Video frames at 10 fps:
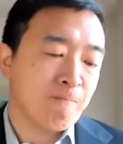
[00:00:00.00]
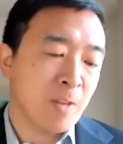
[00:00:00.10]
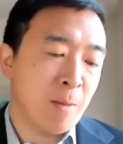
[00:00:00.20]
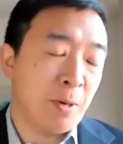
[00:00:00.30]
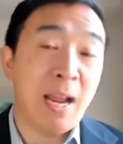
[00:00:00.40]

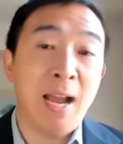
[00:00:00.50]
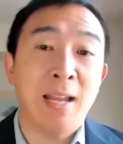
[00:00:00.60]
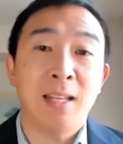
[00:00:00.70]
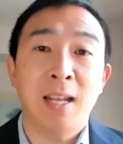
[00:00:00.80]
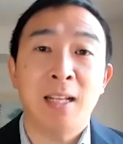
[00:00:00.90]
but yeah,
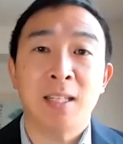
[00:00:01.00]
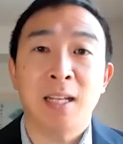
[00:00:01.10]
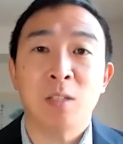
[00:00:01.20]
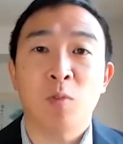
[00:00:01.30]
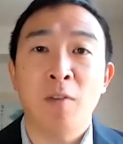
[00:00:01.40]
it, it's
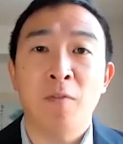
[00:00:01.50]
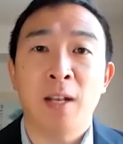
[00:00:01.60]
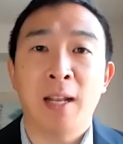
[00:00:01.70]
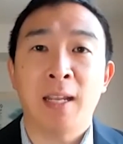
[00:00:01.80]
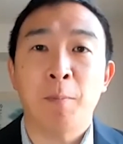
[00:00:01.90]
it's rough
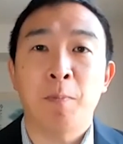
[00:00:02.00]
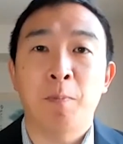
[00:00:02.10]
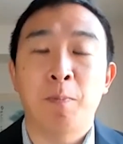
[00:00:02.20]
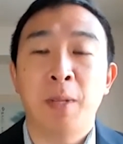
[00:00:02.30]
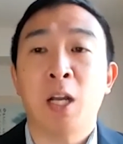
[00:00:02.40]
and like
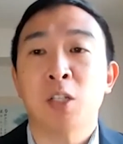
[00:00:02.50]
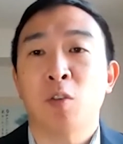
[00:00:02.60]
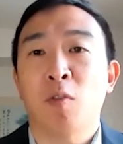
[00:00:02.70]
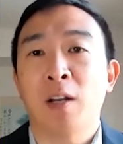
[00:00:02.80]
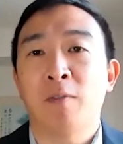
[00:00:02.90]
because
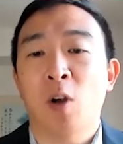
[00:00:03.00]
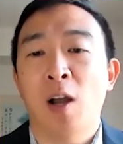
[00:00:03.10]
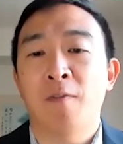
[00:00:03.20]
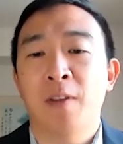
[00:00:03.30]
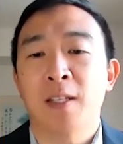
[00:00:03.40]
you're running for
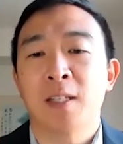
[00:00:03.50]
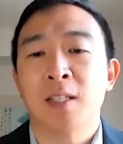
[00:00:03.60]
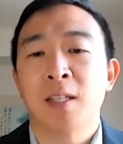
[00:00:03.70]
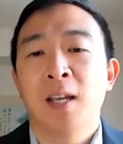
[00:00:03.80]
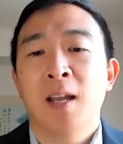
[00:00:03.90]

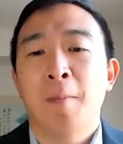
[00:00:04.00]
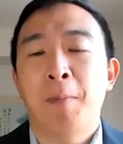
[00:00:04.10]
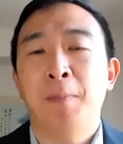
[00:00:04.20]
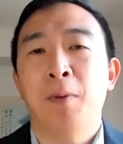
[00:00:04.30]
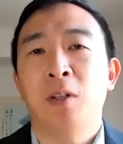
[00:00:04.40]
office,
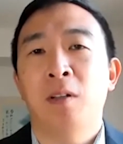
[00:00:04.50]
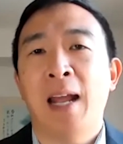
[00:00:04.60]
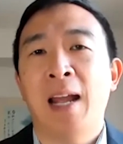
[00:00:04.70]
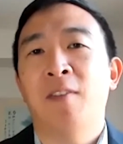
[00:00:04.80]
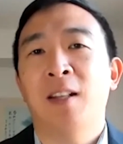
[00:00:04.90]
people
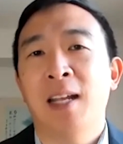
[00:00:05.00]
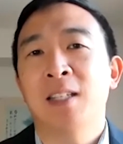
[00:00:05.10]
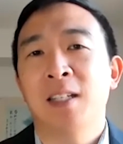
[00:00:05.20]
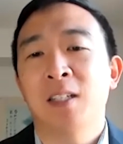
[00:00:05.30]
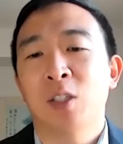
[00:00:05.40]
have a
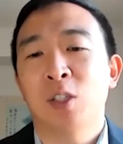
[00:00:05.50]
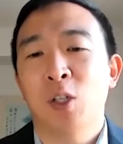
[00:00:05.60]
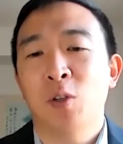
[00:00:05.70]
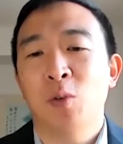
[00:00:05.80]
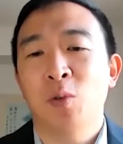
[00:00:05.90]
license
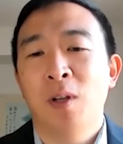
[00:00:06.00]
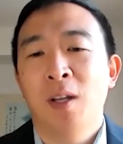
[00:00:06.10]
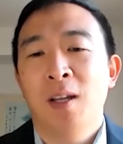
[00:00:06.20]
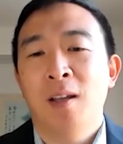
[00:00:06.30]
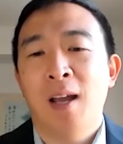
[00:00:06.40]
to
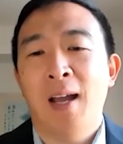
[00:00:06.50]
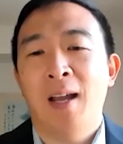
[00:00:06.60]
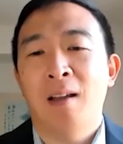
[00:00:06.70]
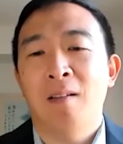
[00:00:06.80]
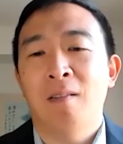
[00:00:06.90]

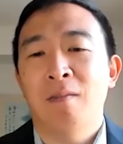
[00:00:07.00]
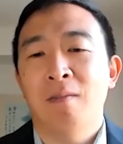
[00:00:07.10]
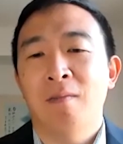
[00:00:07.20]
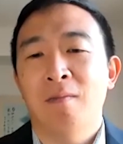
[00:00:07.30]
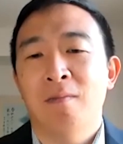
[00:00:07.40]
uh,
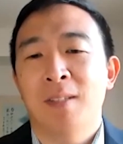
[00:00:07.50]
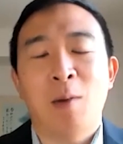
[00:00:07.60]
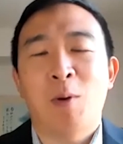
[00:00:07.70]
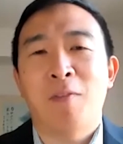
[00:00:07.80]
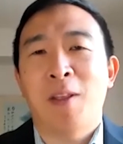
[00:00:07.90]

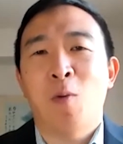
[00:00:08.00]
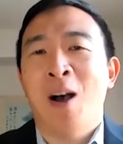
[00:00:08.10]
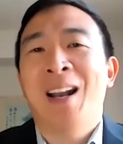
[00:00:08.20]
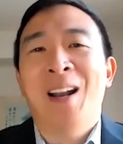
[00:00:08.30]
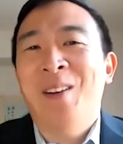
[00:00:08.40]
say whatever they
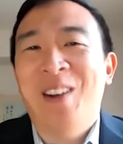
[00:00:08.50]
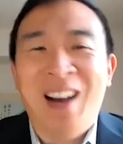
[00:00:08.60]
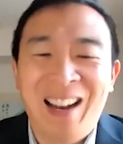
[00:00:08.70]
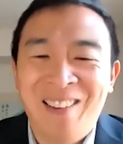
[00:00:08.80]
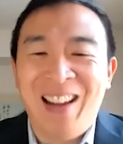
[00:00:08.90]

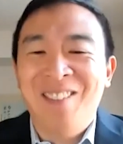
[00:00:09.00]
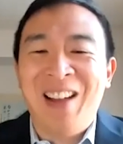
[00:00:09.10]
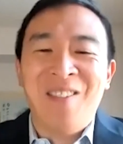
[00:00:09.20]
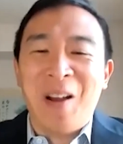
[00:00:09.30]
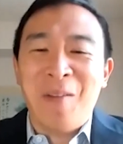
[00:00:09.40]

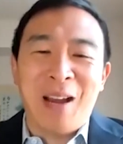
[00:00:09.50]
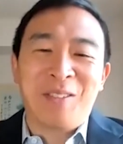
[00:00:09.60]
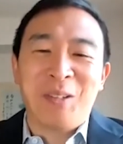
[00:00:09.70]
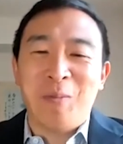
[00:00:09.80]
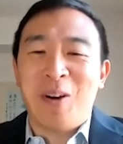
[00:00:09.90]
want
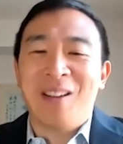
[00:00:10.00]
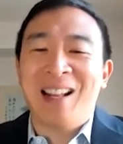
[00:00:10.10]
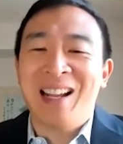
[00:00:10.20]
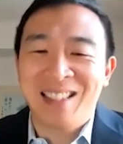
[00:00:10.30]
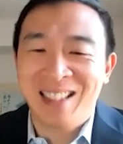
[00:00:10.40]
about you more or
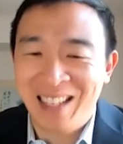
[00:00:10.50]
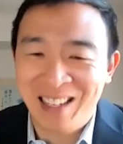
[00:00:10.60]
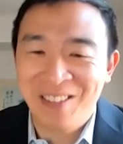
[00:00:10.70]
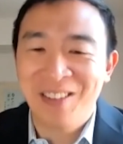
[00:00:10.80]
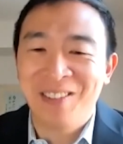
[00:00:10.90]
less, and then
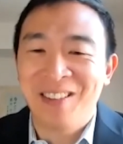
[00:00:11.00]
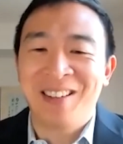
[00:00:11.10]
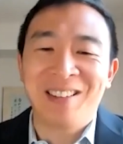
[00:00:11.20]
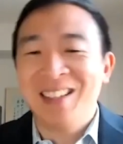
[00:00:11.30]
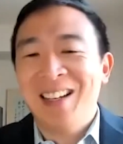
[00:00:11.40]
you you
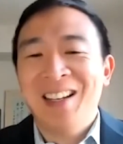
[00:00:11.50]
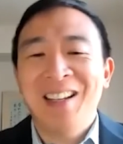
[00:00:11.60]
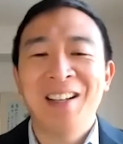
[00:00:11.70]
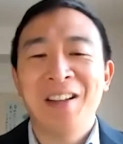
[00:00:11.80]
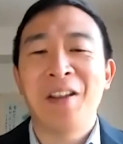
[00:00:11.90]
you're
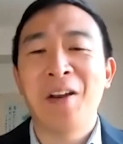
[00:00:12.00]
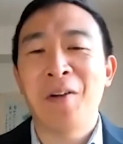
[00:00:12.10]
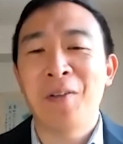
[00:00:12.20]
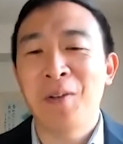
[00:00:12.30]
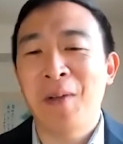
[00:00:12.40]
you
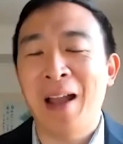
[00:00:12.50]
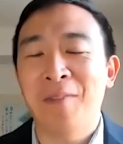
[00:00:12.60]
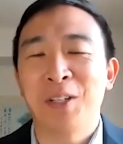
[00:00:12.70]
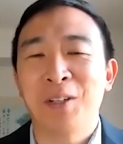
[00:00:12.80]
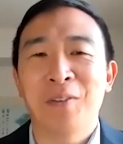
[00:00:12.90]
know you
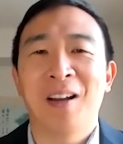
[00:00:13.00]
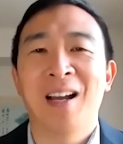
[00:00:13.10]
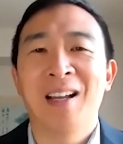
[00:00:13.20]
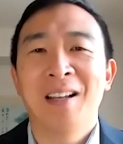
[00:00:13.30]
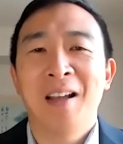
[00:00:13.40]
have to
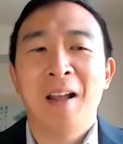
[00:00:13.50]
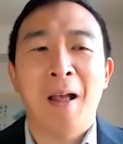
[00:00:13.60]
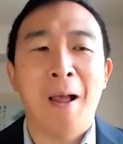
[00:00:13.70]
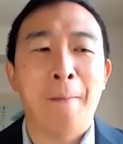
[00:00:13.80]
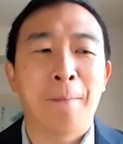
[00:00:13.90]
uh,
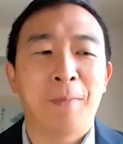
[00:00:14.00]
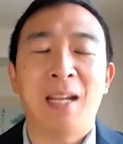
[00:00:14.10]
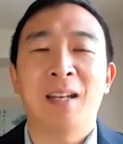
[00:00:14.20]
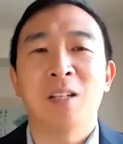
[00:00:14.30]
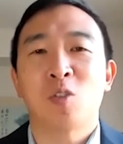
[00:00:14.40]
um,
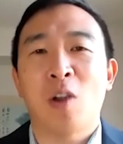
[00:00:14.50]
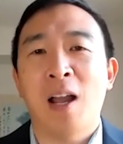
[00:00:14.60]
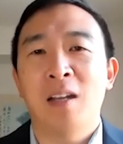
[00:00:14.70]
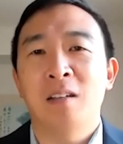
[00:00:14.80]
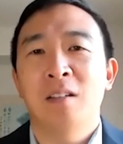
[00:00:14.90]
take it in stride.